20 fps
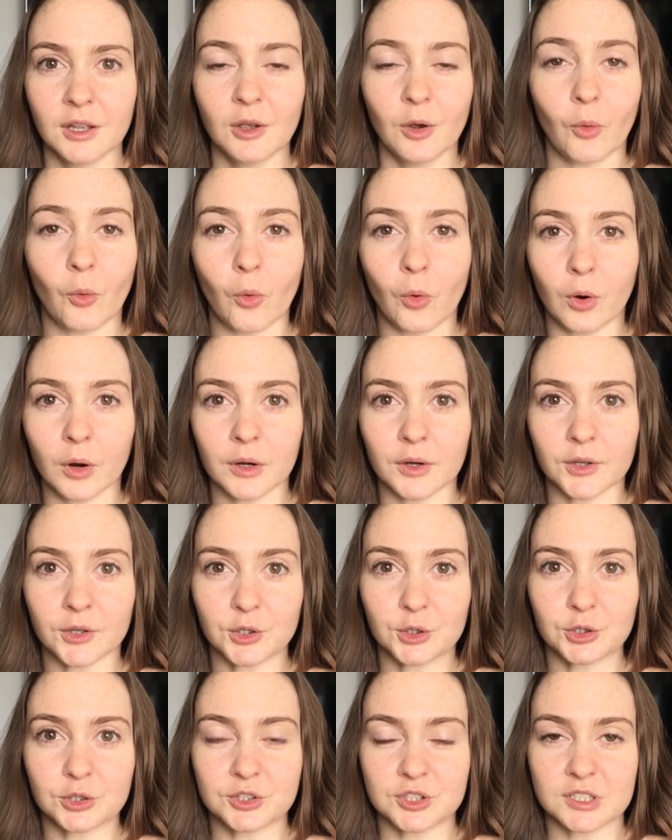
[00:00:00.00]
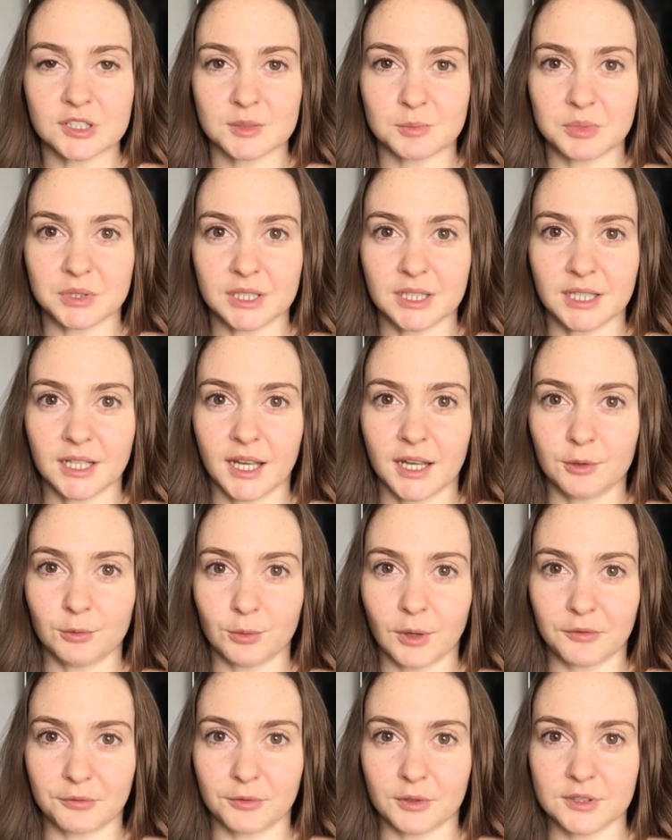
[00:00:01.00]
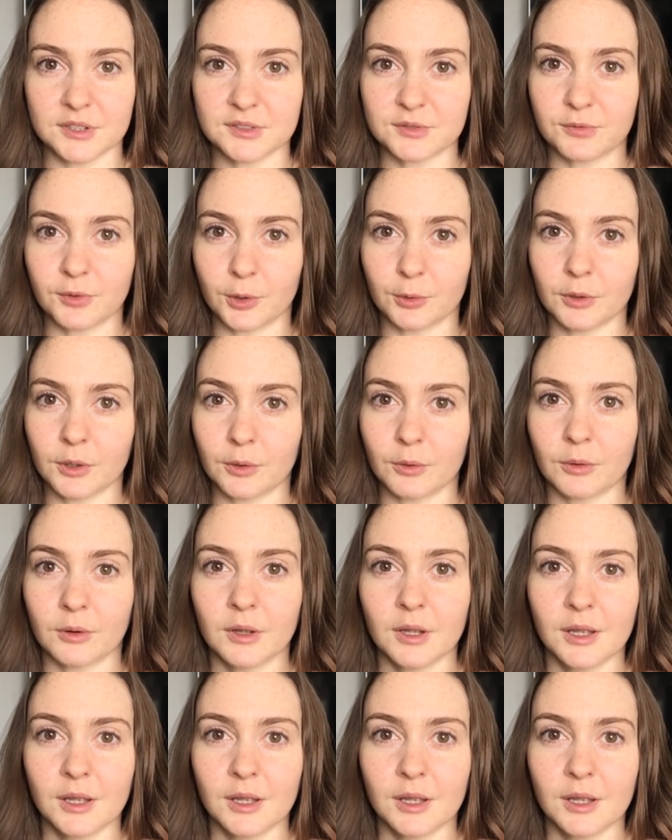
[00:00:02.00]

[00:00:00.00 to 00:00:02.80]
or it could just be a reference photo.